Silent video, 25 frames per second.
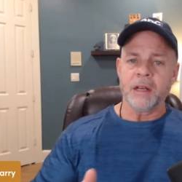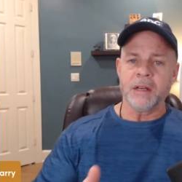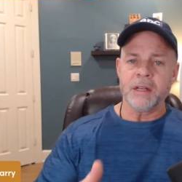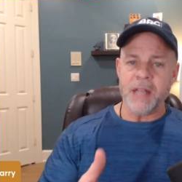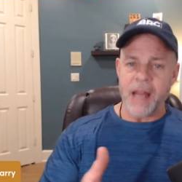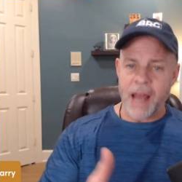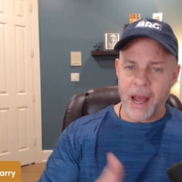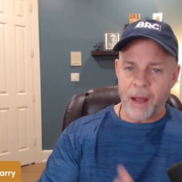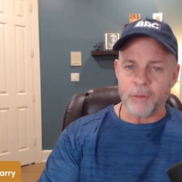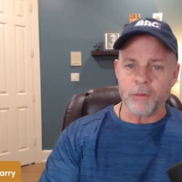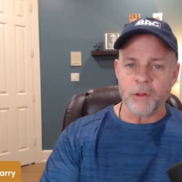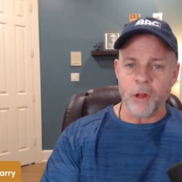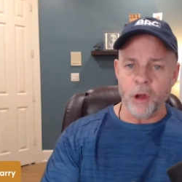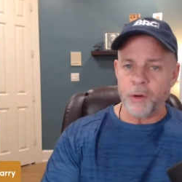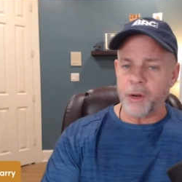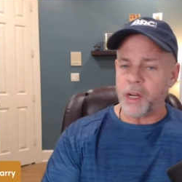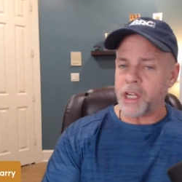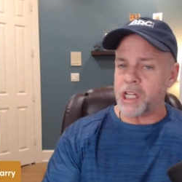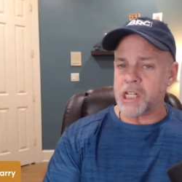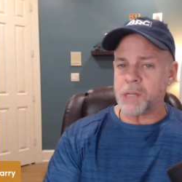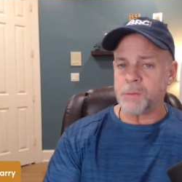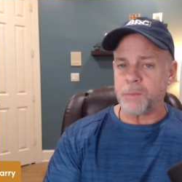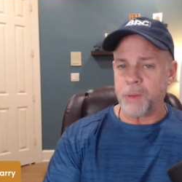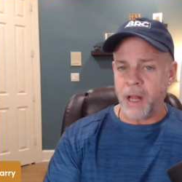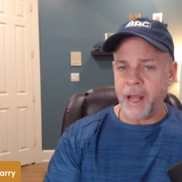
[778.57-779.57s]
download
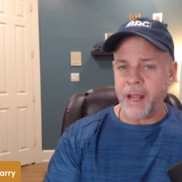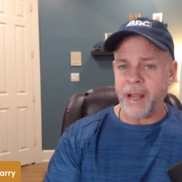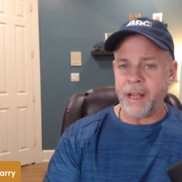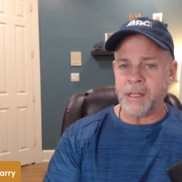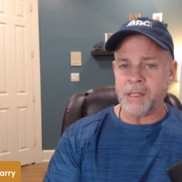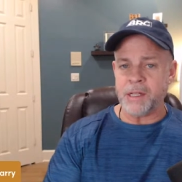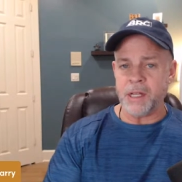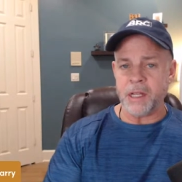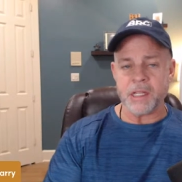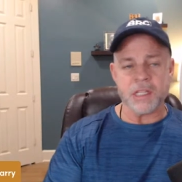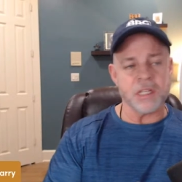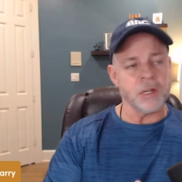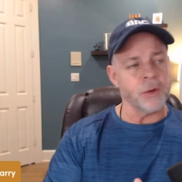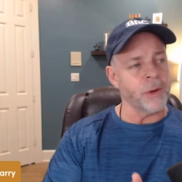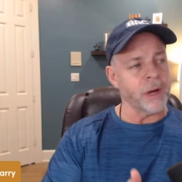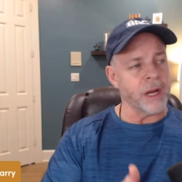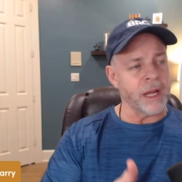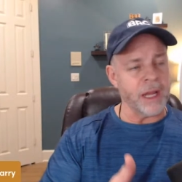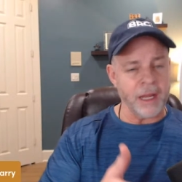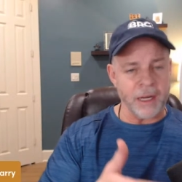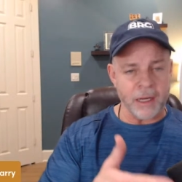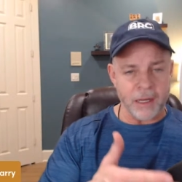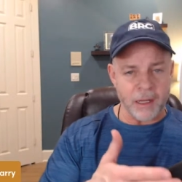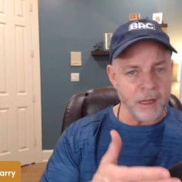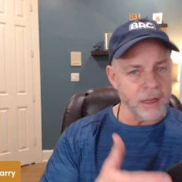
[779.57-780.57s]
explains it. So
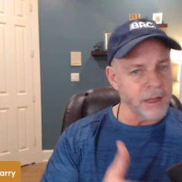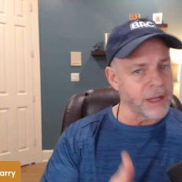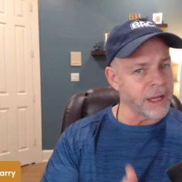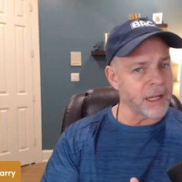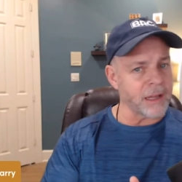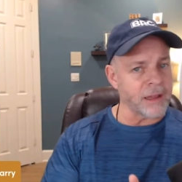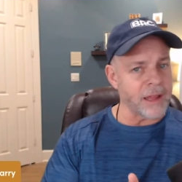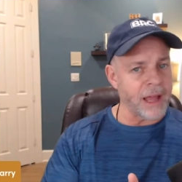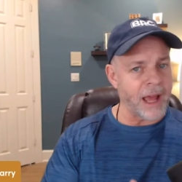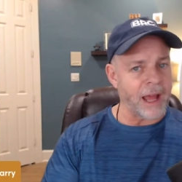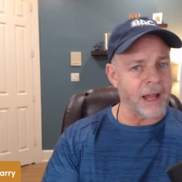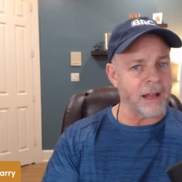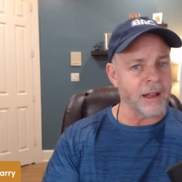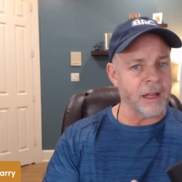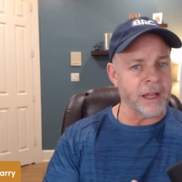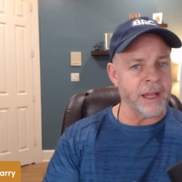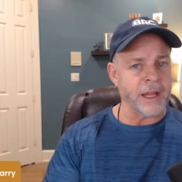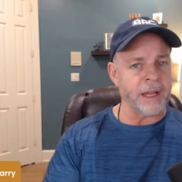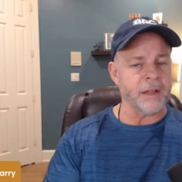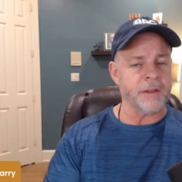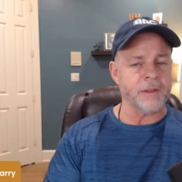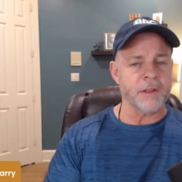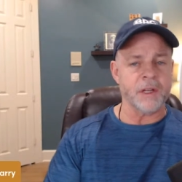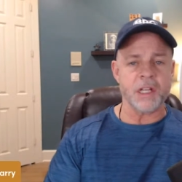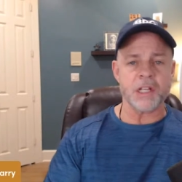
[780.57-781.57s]
again, click that
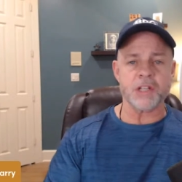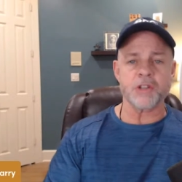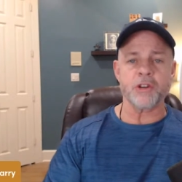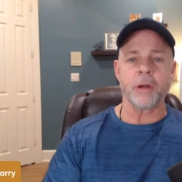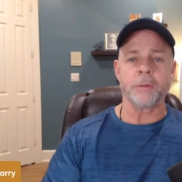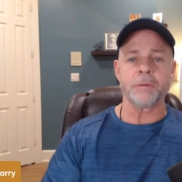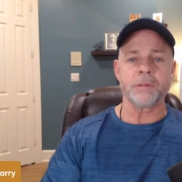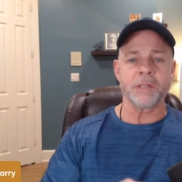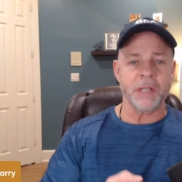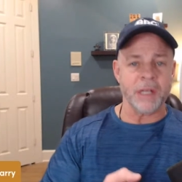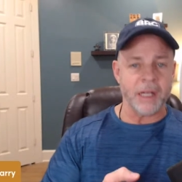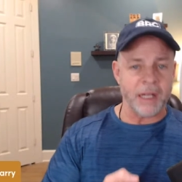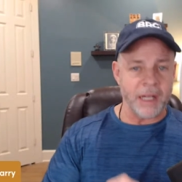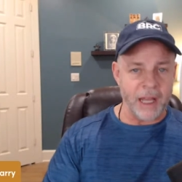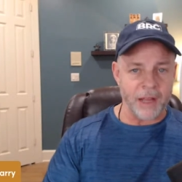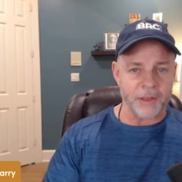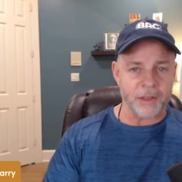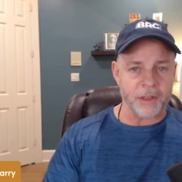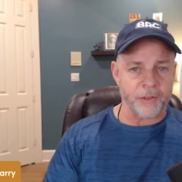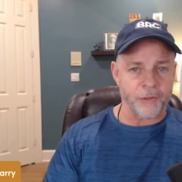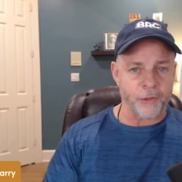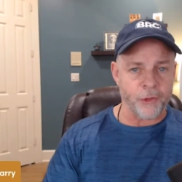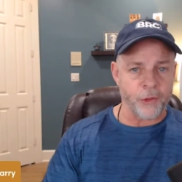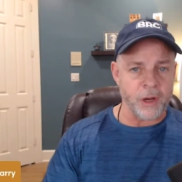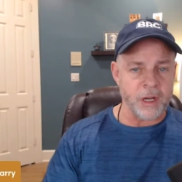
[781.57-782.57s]
link in the description,
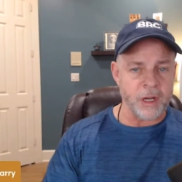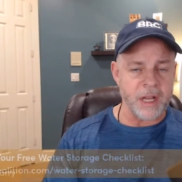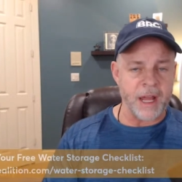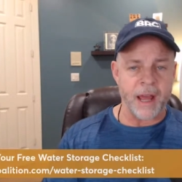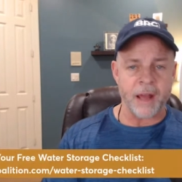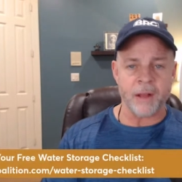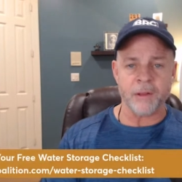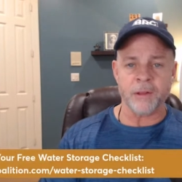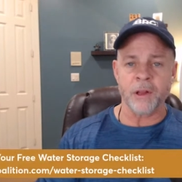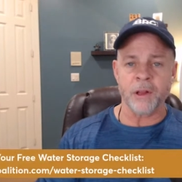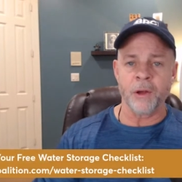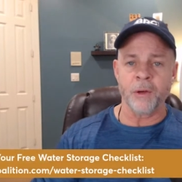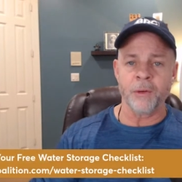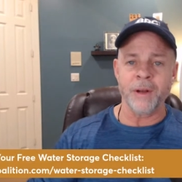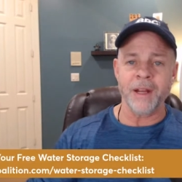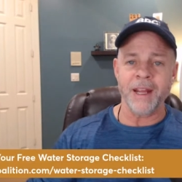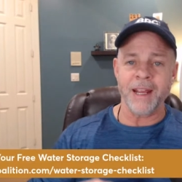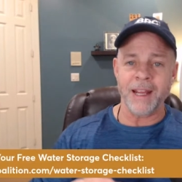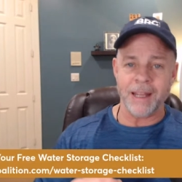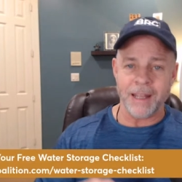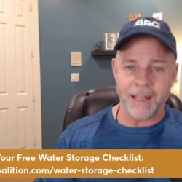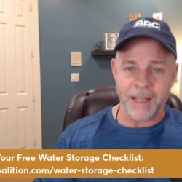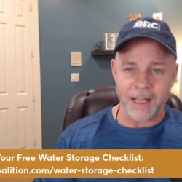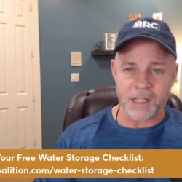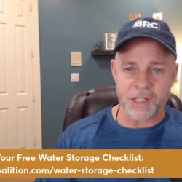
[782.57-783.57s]
get the free download.
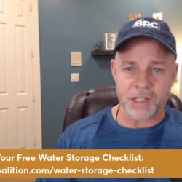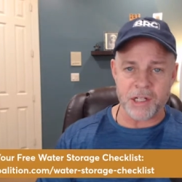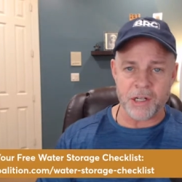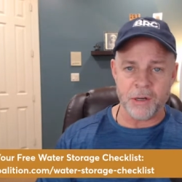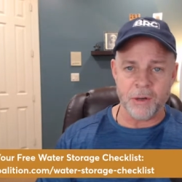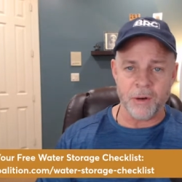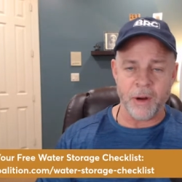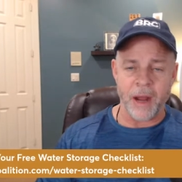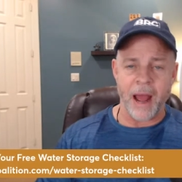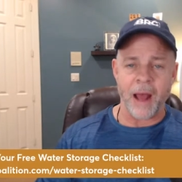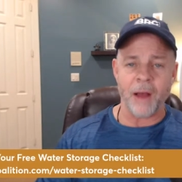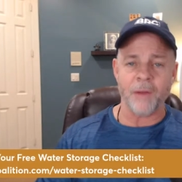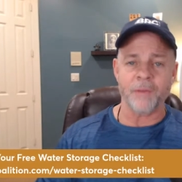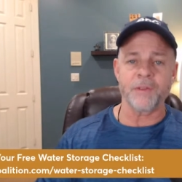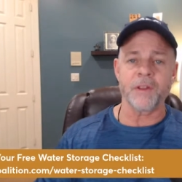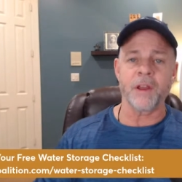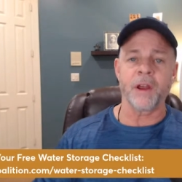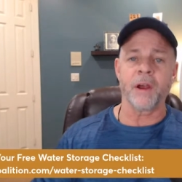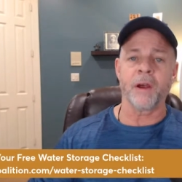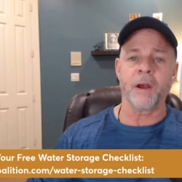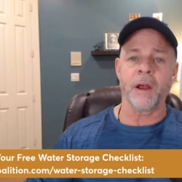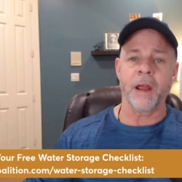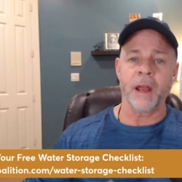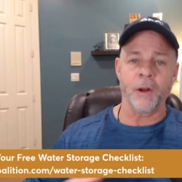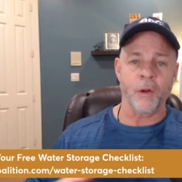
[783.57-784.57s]
It gets you out
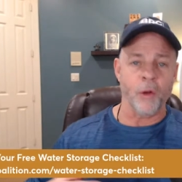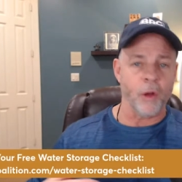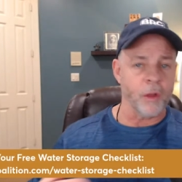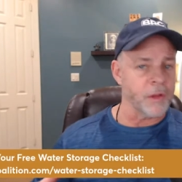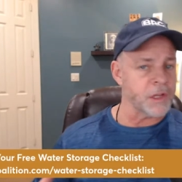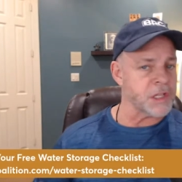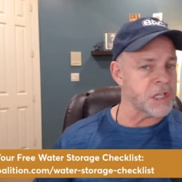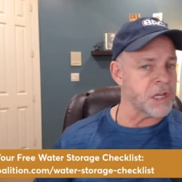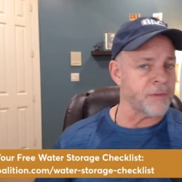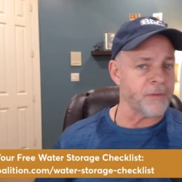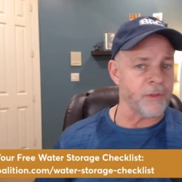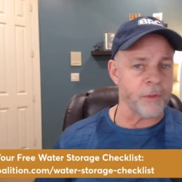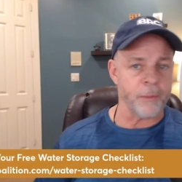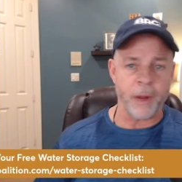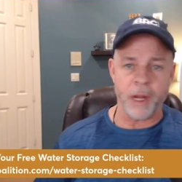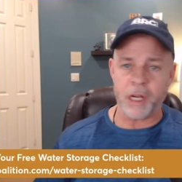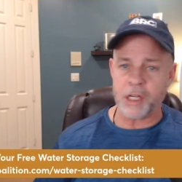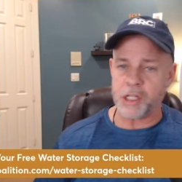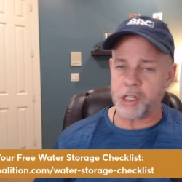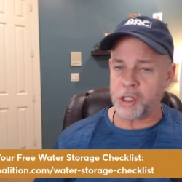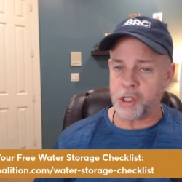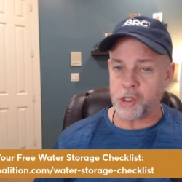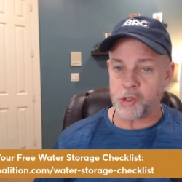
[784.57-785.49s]
there and all this information